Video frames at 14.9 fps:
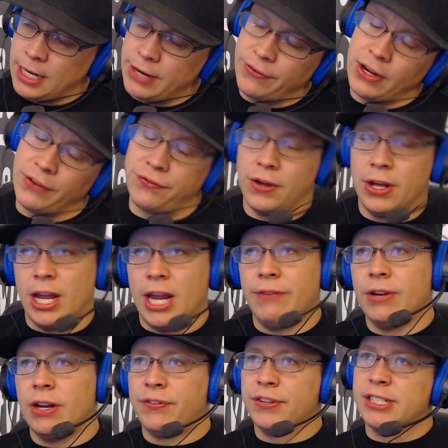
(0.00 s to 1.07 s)
Even if
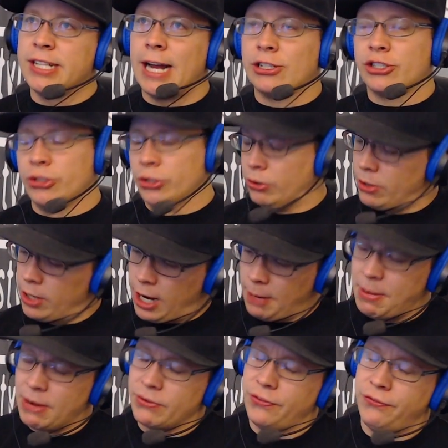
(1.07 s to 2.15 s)
it's not true,
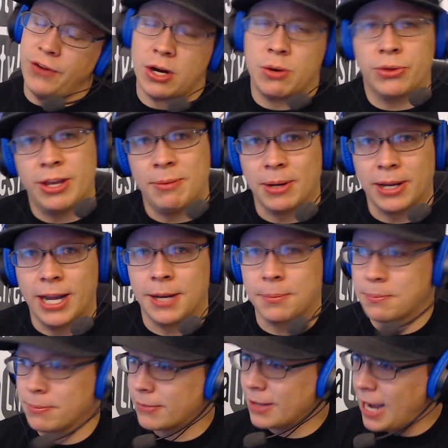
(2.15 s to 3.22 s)
I'm never fucking with him again.